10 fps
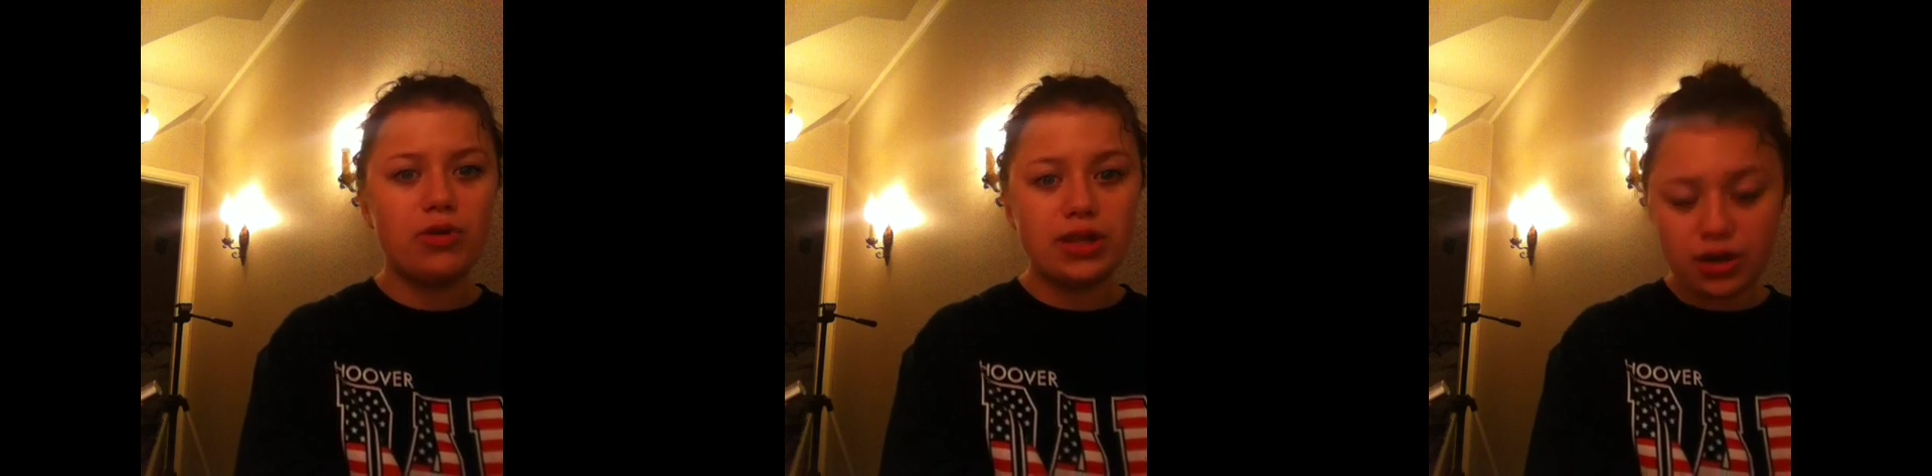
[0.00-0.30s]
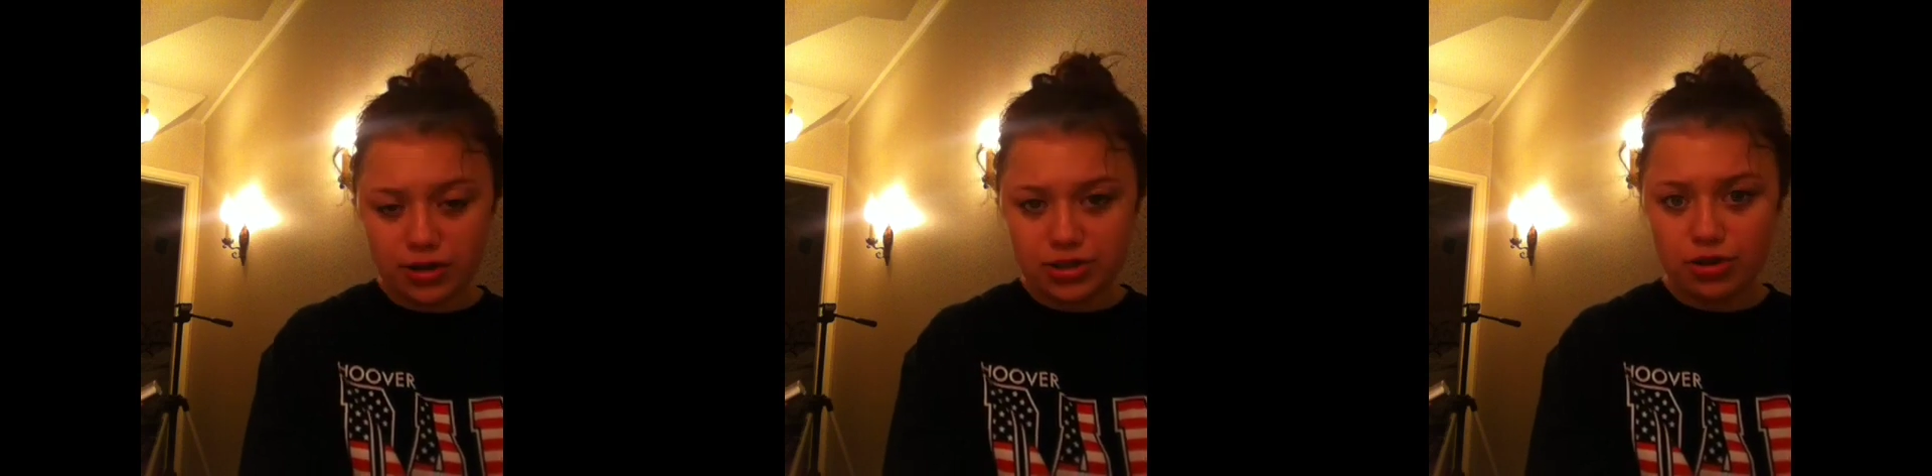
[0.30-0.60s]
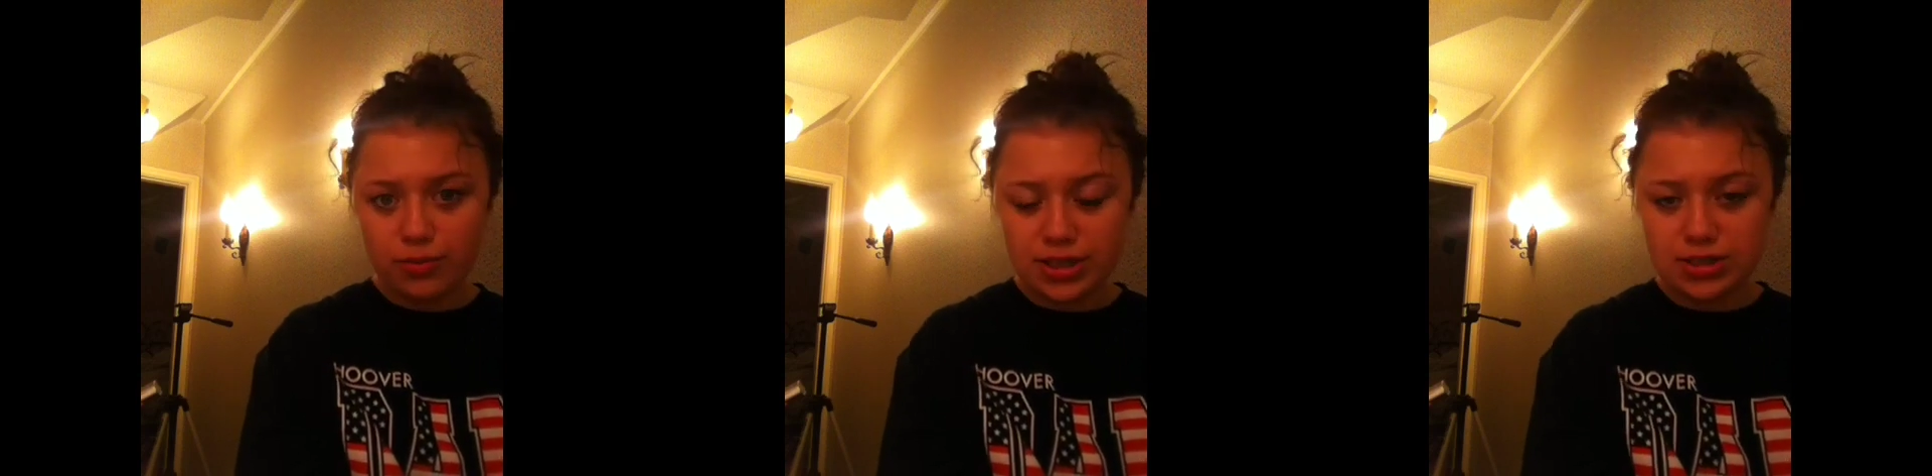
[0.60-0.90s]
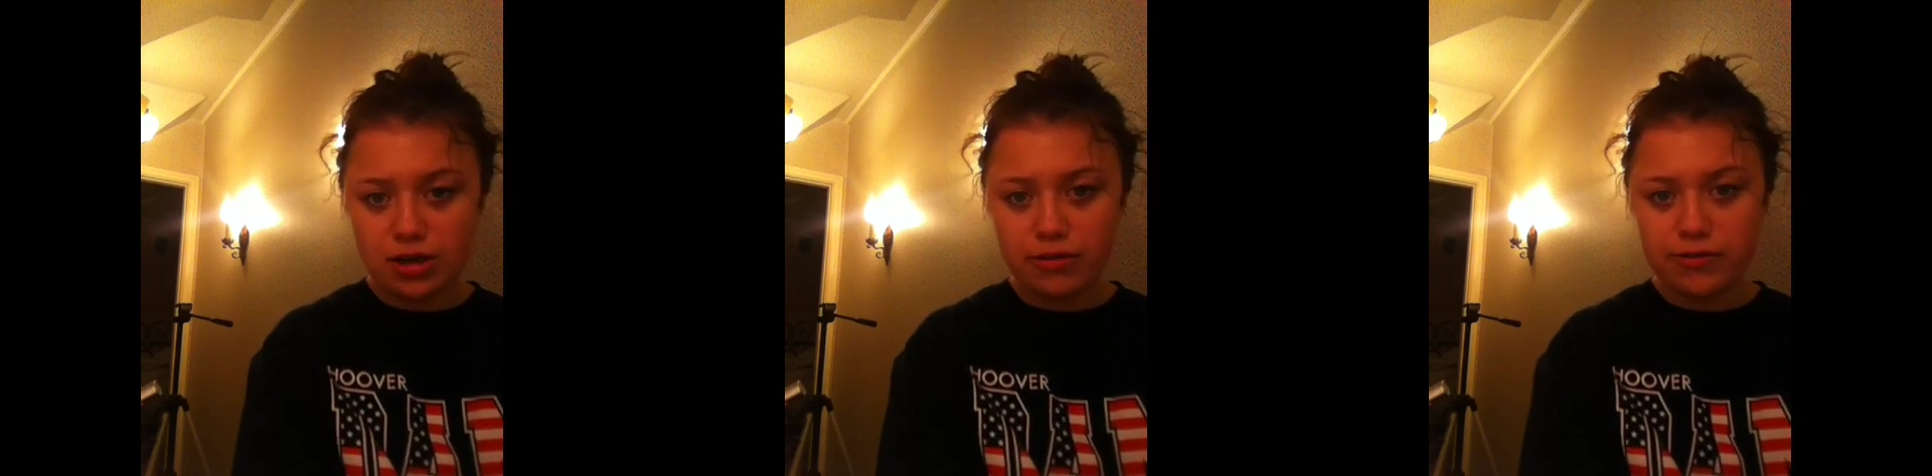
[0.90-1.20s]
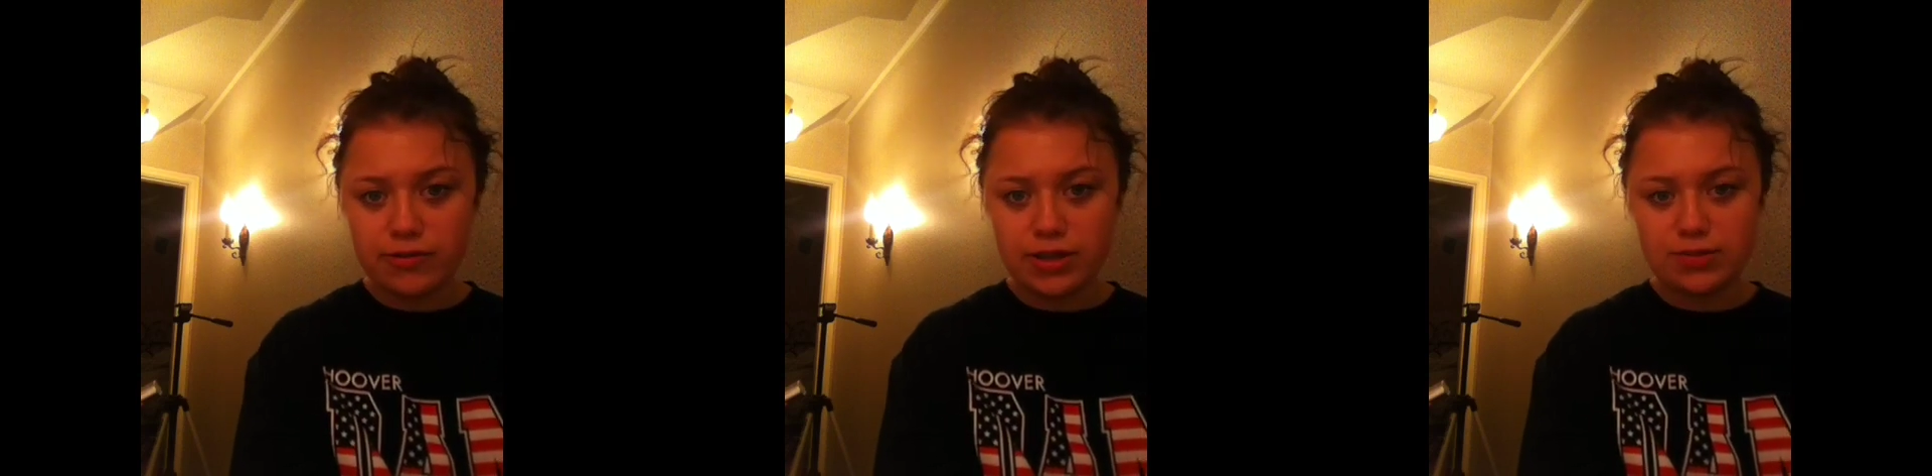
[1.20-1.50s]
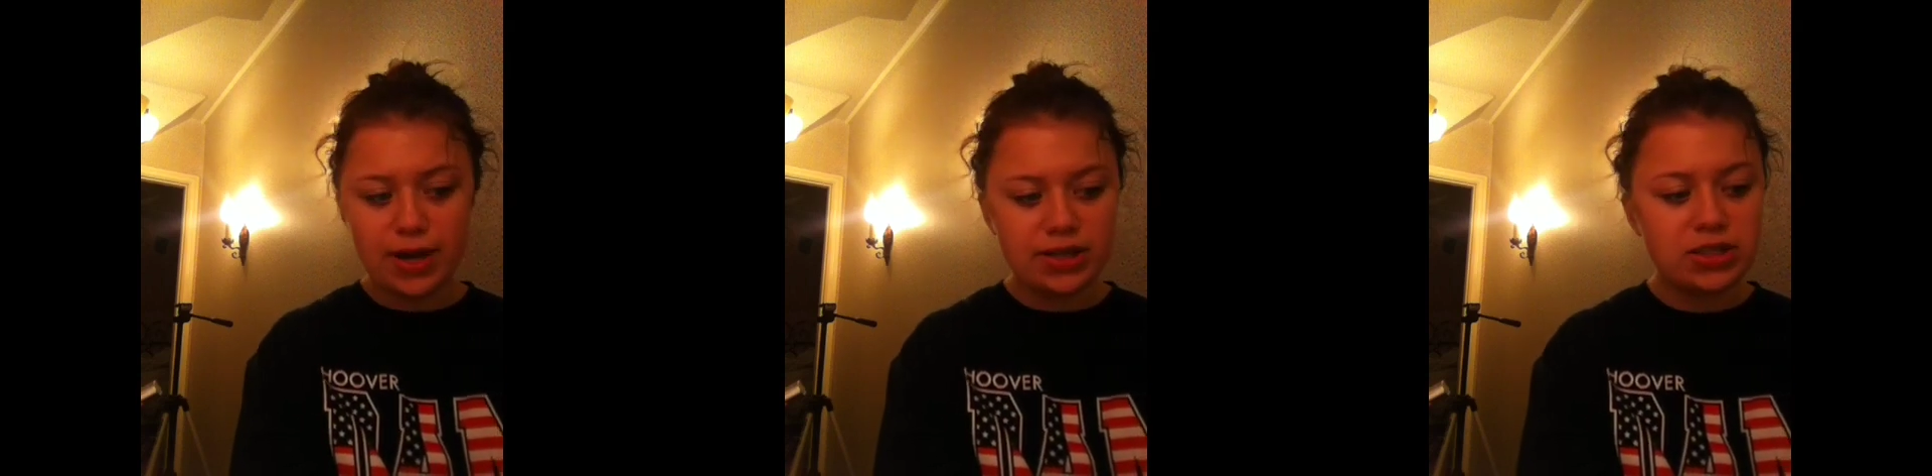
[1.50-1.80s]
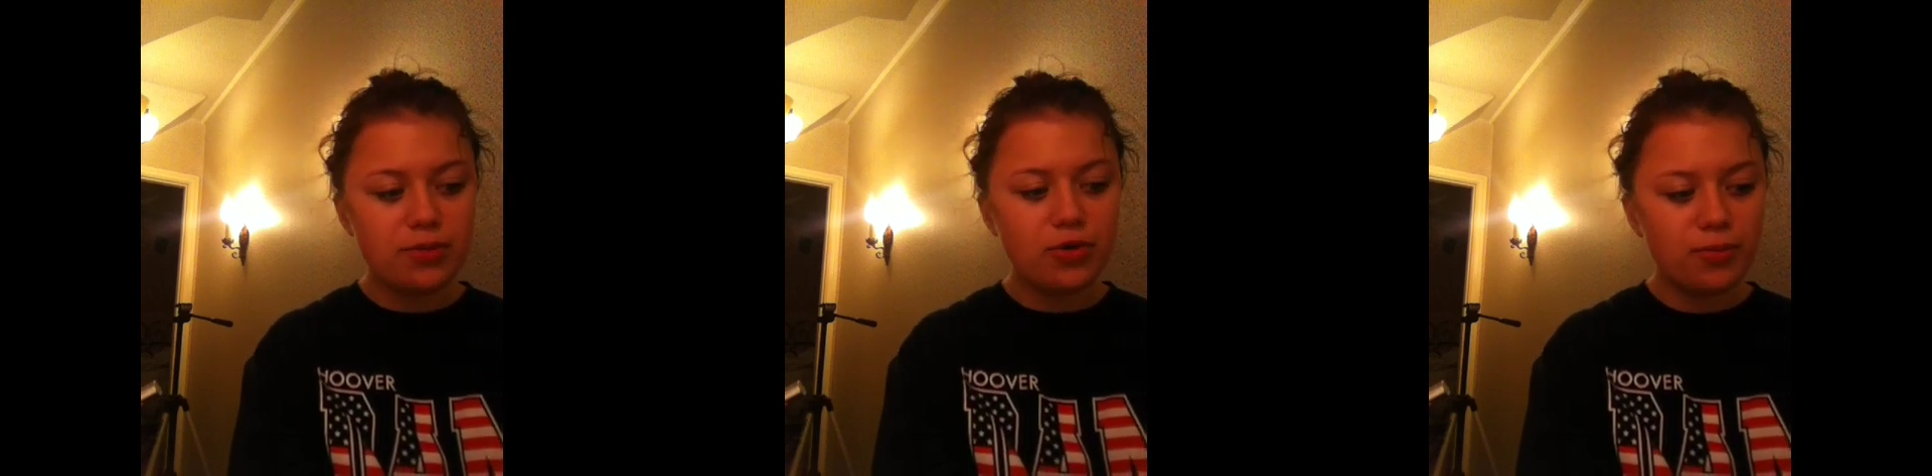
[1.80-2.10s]
really got to know myself this
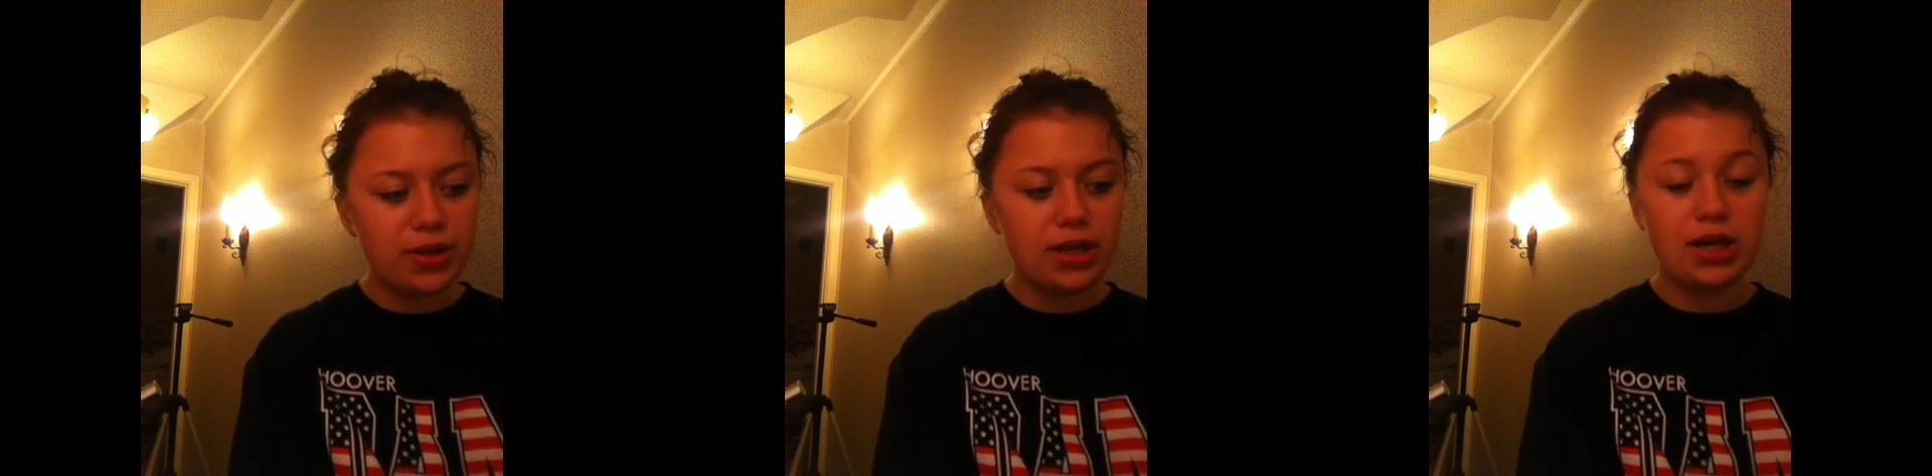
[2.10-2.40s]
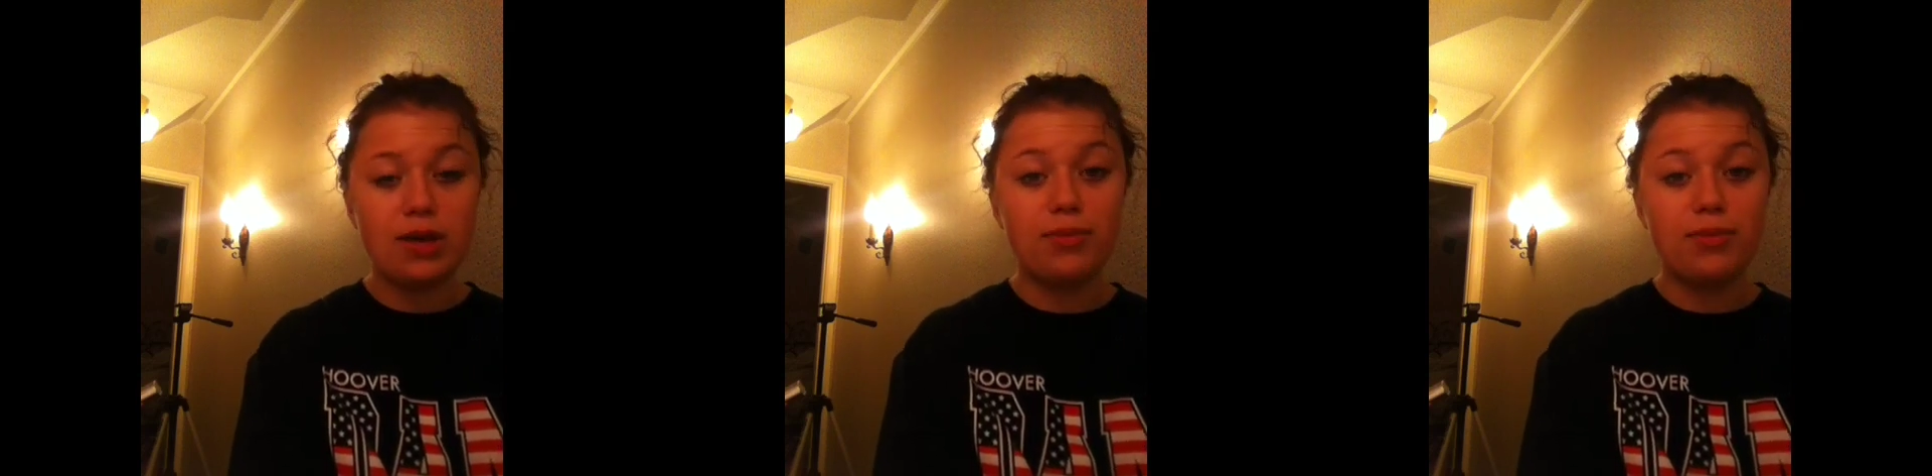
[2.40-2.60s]
past summer, but, like,